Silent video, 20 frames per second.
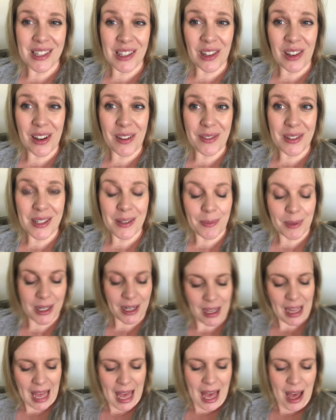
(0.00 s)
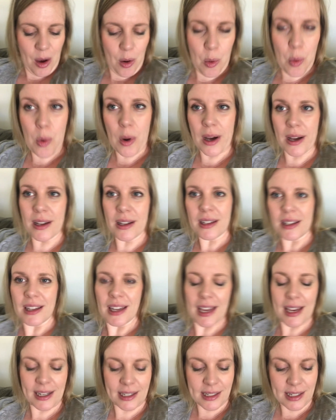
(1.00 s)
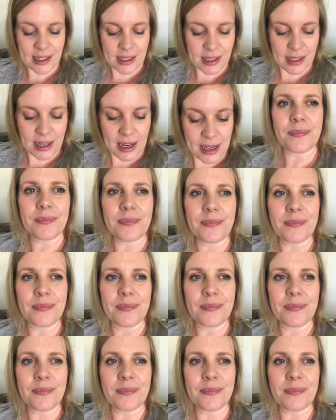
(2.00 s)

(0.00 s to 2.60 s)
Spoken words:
life is a bit hectic today.